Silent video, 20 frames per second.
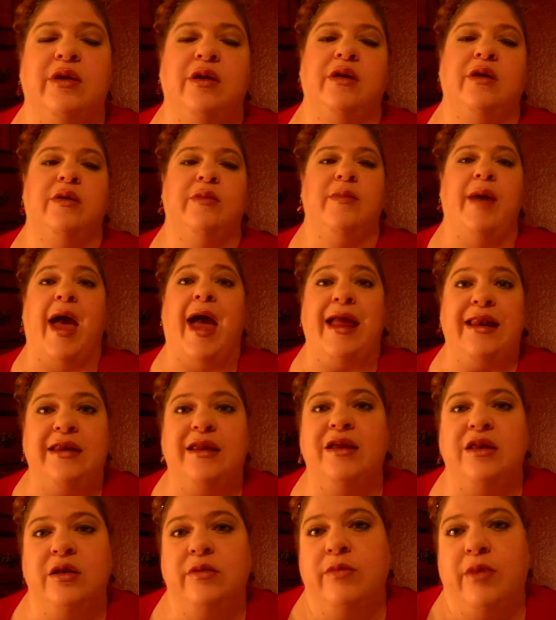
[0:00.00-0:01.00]
And I
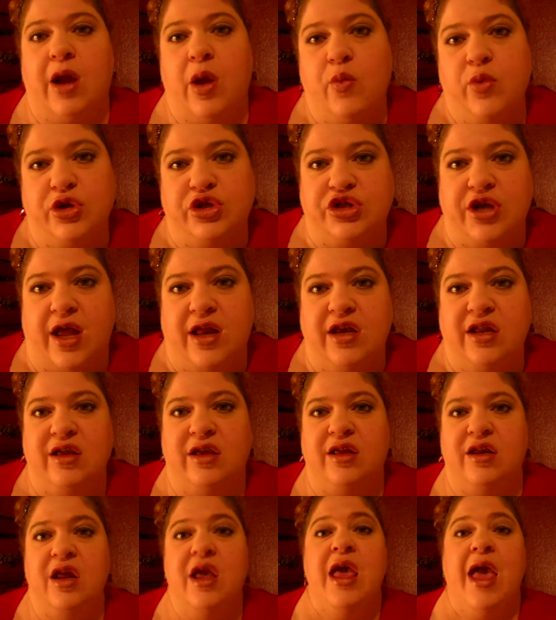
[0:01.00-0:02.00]
didn't, but I wish I
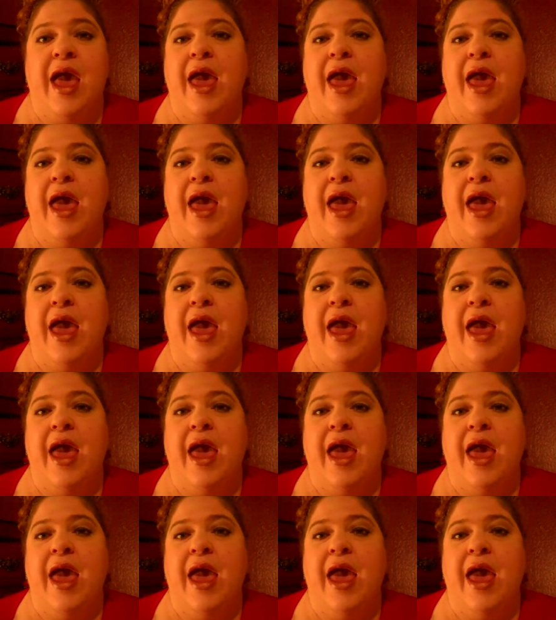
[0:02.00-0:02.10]
did,